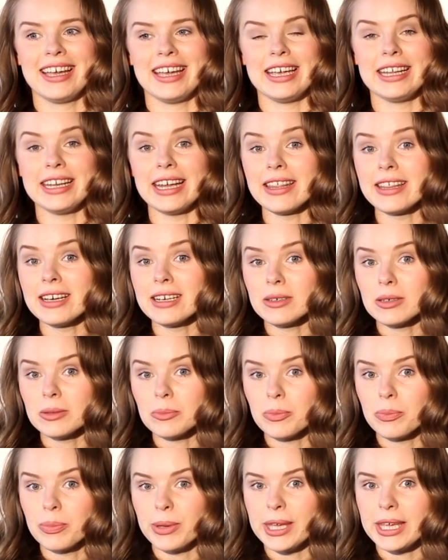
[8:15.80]
Another
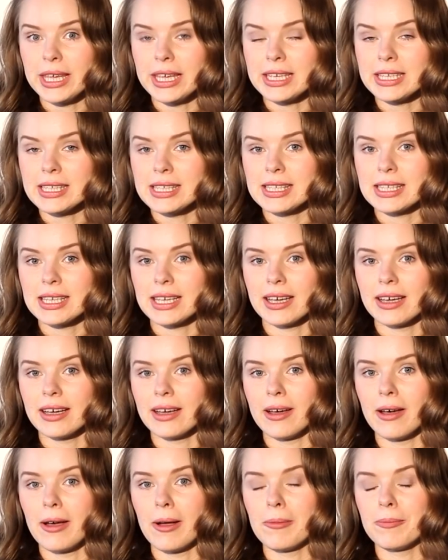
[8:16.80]
piece
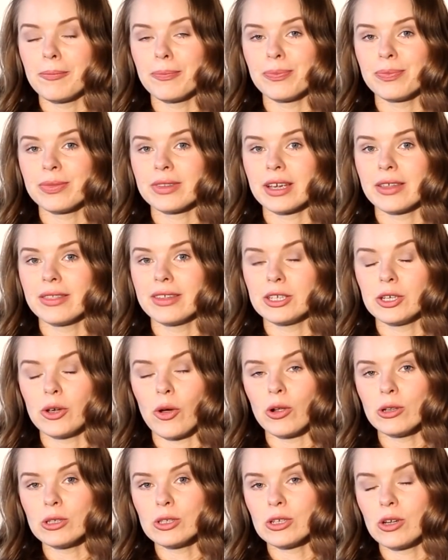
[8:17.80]
that you
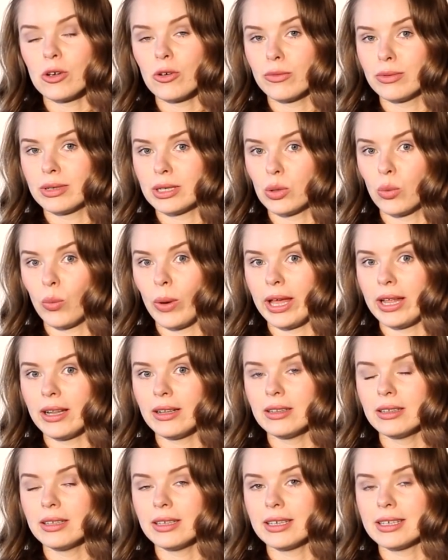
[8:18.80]
also know very
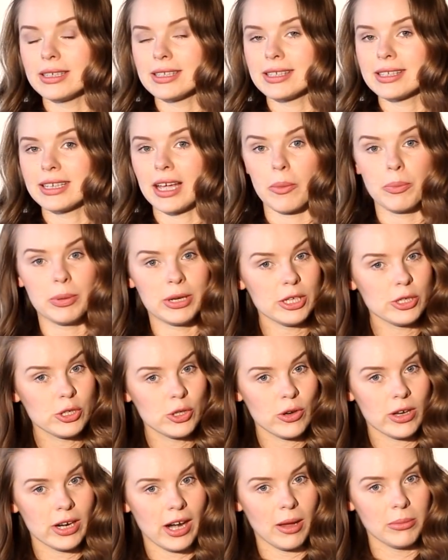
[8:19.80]
well is
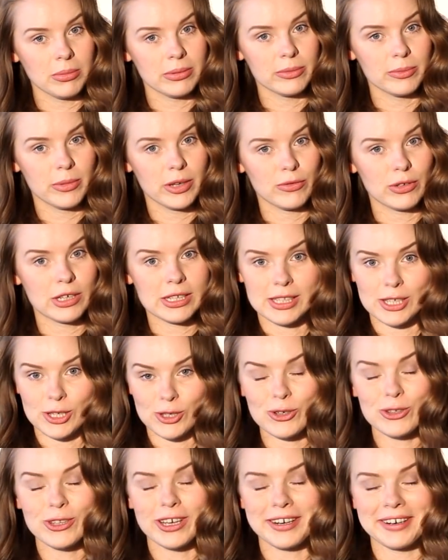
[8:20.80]
Capriccio Rap by
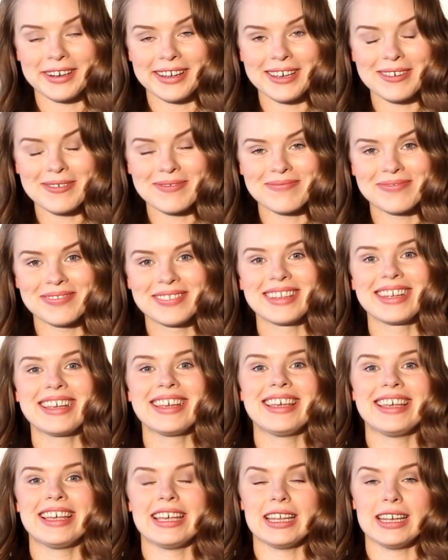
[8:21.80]
Francisco Tárrega.
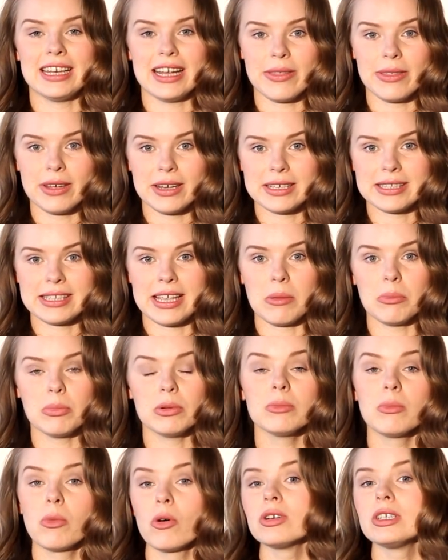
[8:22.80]
Another
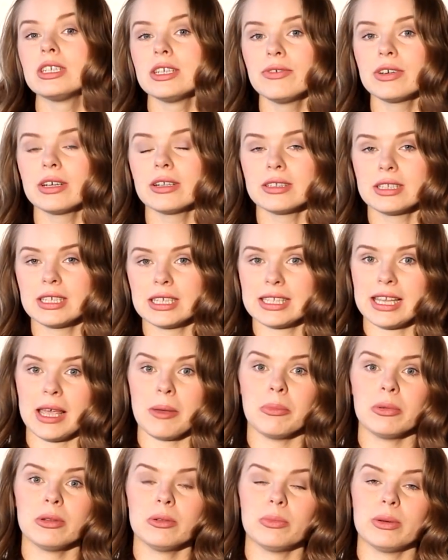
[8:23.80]
example, more difficult
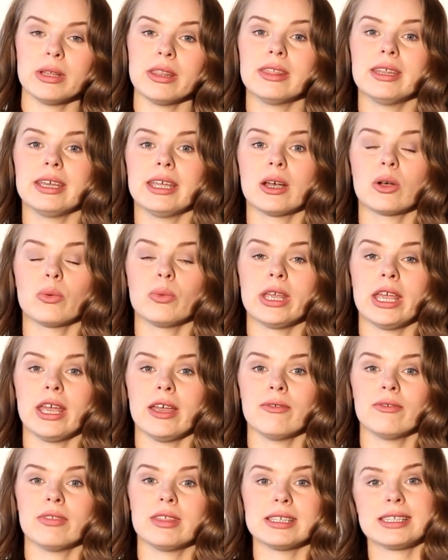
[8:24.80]
example, but there we
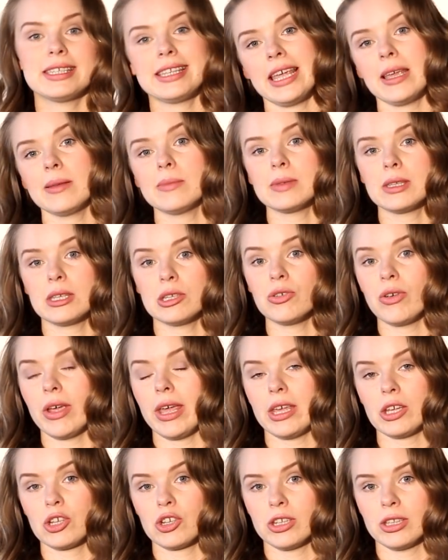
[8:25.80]
have the same
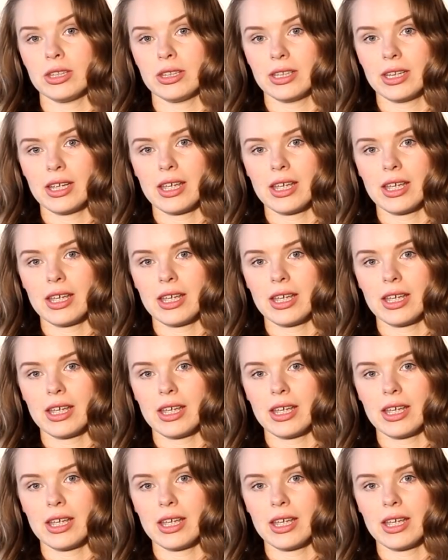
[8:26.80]
situation.